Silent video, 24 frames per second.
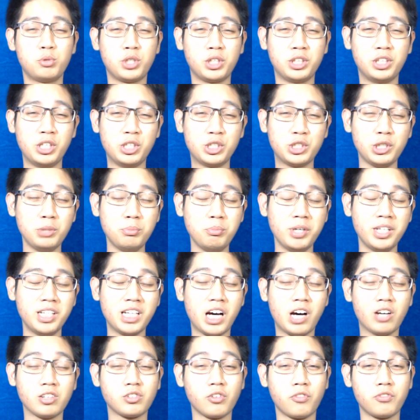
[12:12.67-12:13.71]
Tradition by the
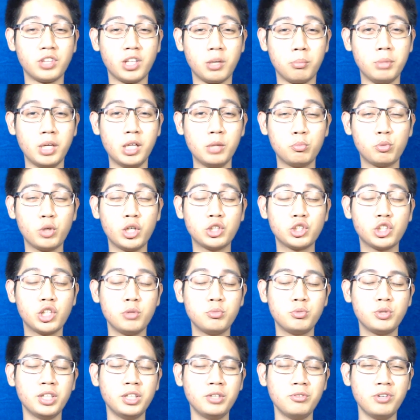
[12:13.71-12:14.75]
House of Nabeel
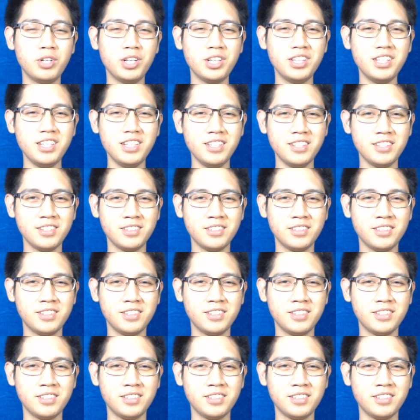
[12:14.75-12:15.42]
prescription worthy?